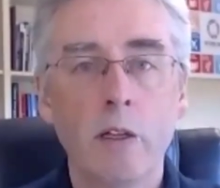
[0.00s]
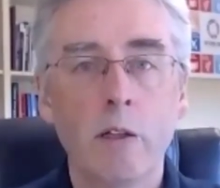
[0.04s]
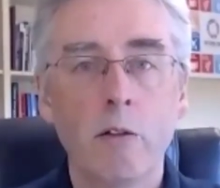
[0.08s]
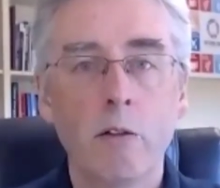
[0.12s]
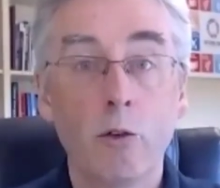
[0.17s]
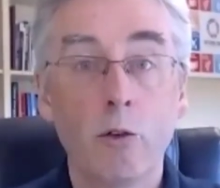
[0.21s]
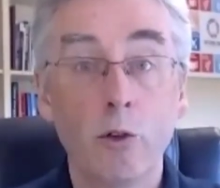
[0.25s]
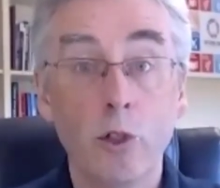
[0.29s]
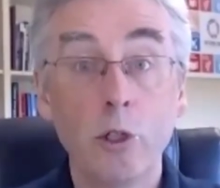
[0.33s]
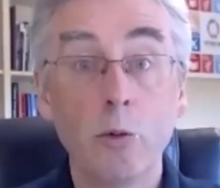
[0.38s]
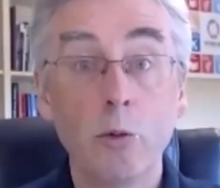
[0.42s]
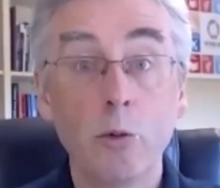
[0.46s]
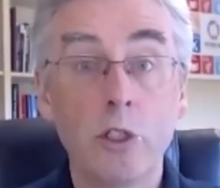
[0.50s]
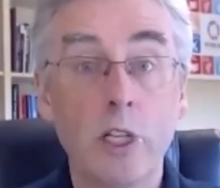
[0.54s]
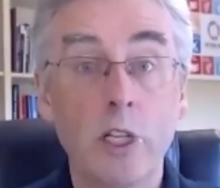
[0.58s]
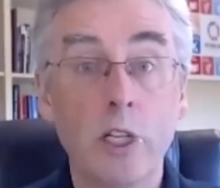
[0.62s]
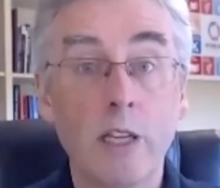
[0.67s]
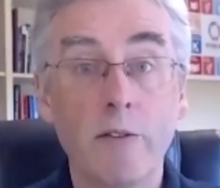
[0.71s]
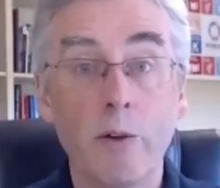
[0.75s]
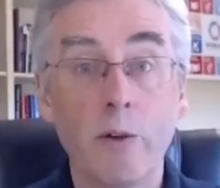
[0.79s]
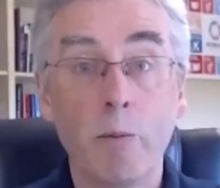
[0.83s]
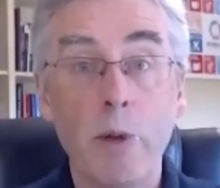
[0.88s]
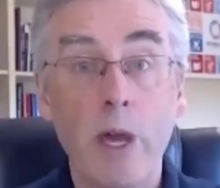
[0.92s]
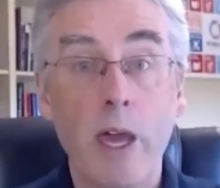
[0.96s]
or you were to
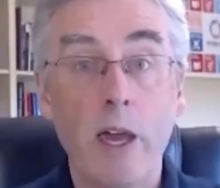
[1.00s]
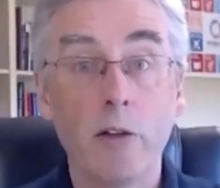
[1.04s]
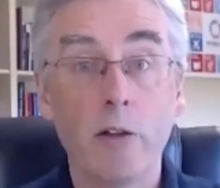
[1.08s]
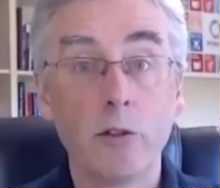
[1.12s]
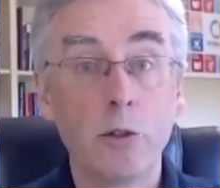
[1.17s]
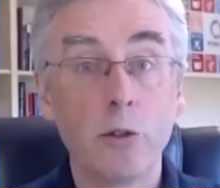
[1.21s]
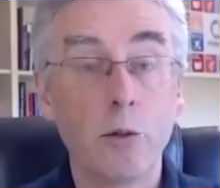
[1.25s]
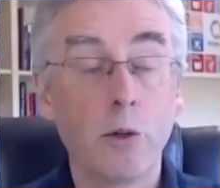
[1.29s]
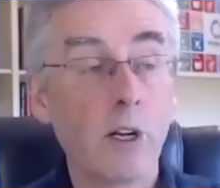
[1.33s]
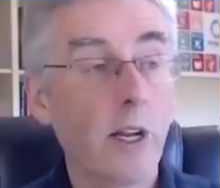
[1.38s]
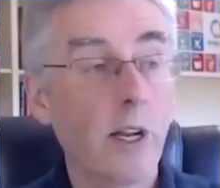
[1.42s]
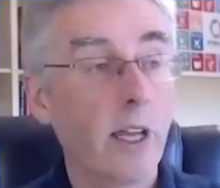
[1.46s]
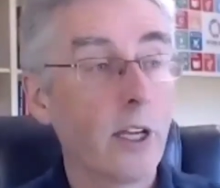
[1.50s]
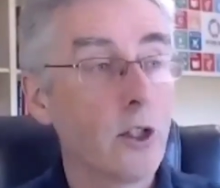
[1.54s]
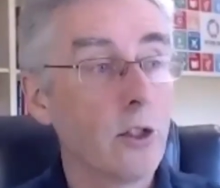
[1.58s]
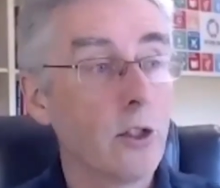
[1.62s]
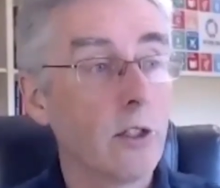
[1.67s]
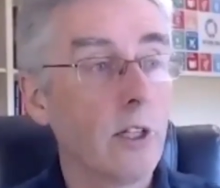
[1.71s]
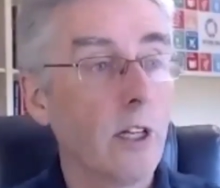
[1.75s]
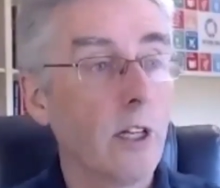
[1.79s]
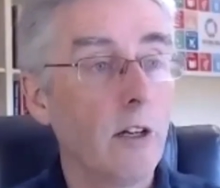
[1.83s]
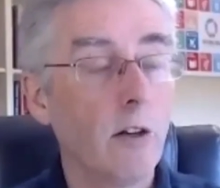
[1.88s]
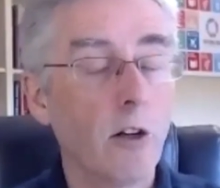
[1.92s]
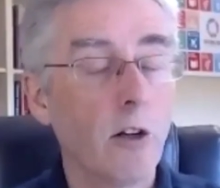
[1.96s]
give £1 to a collection
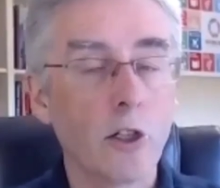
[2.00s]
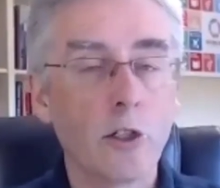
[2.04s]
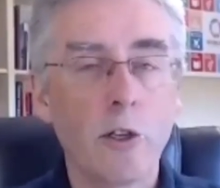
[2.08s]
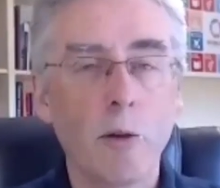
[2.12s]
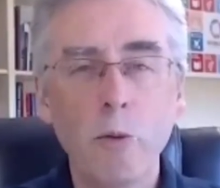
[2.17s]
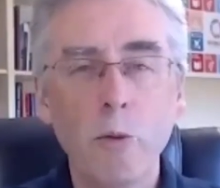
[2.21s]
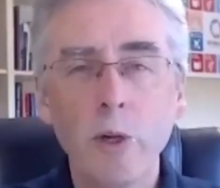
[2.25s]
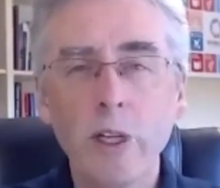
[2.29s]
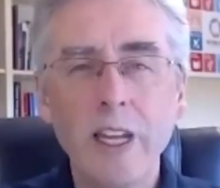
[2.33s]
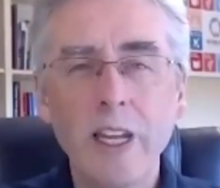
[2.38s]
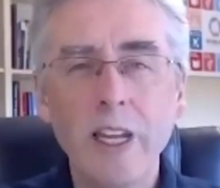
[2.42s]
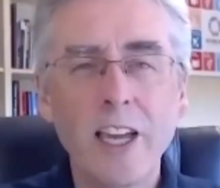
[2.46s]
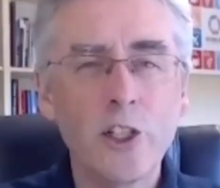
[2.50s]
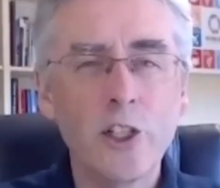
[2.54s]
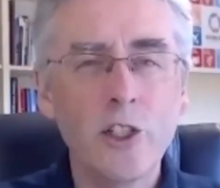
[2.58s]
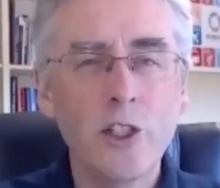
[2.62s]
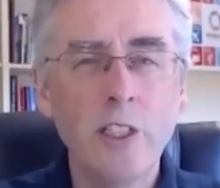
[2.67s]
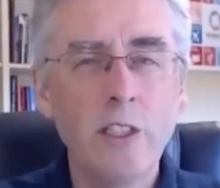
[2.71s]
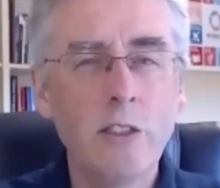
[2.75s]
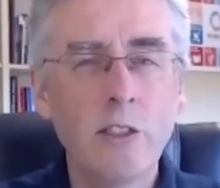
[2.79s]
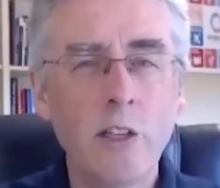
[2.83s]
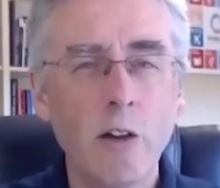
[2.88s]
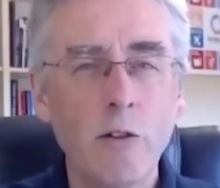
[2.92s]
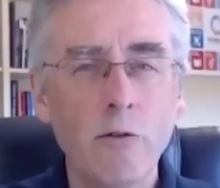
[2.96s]
tin in Oxfam, we actually
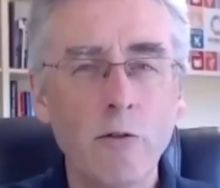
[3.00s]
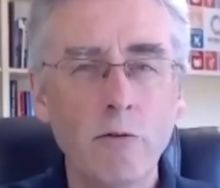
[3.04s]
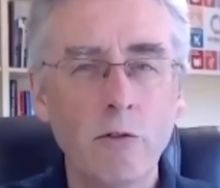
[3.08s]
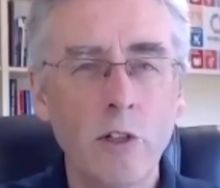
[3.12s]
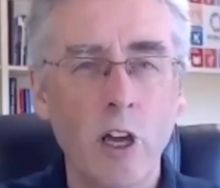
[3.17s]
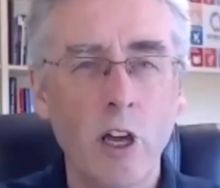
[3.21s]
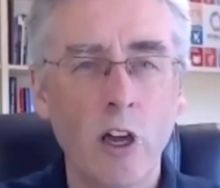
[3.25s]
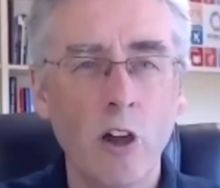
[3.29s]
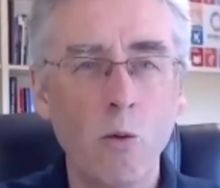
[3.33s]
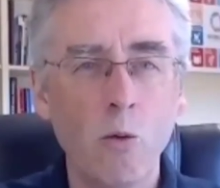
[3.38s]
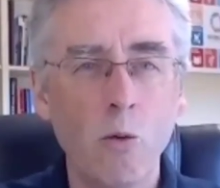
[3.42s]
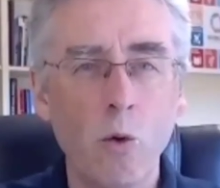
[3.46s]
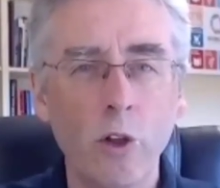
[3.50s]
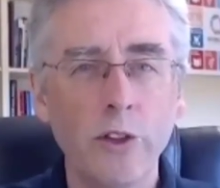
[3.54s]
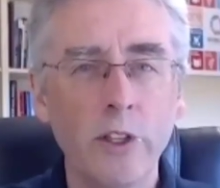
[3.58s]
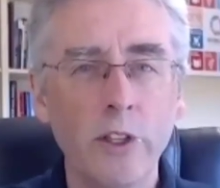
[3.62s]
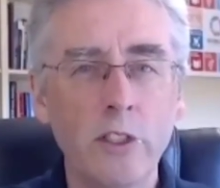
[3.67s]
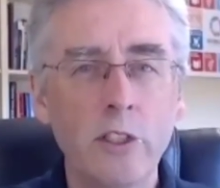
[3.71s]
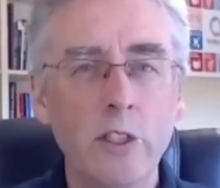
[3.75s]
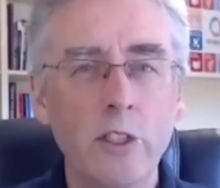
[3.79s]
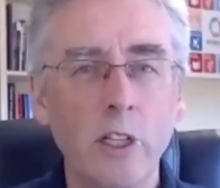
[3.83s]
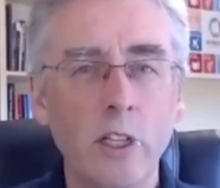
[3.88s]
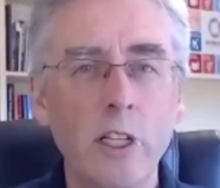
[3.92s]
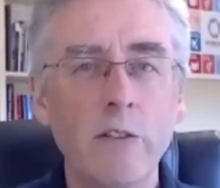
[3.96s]
don't know what the
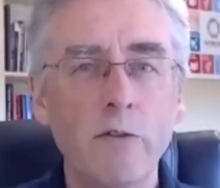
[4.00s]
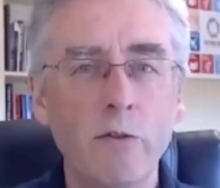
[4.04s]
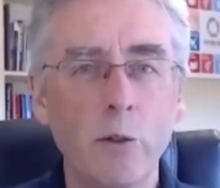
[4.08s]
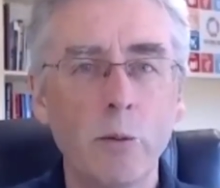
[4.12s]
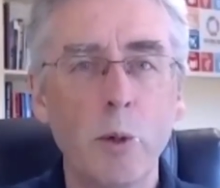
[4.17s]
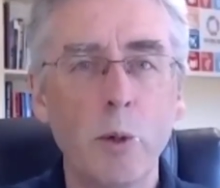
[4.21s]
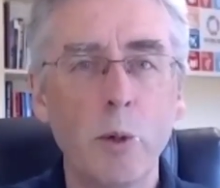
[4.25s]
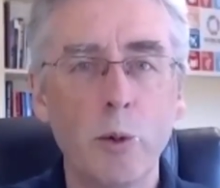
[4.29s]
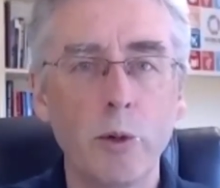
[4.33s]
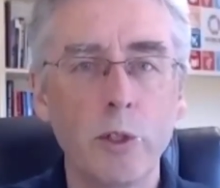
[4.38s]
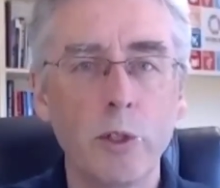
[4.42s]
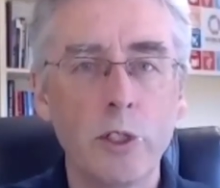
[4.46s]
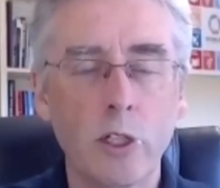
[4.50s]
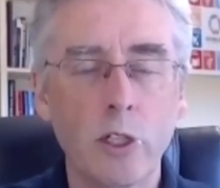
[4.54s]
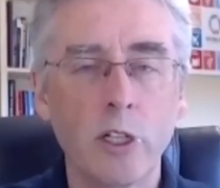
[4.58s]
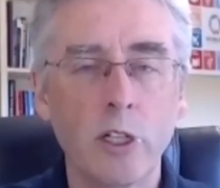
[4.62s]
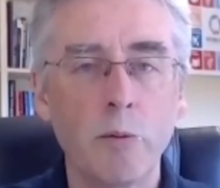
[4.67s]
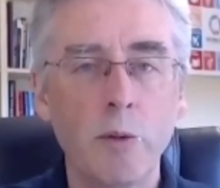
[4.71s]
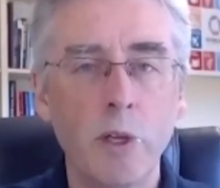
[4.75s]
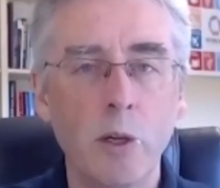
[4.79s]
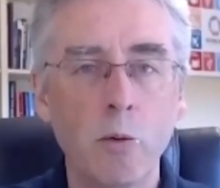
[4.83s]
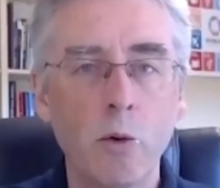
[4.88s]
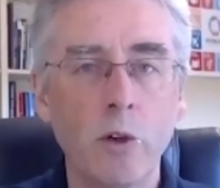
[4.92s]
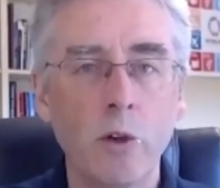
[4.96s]
deliverable is going to be,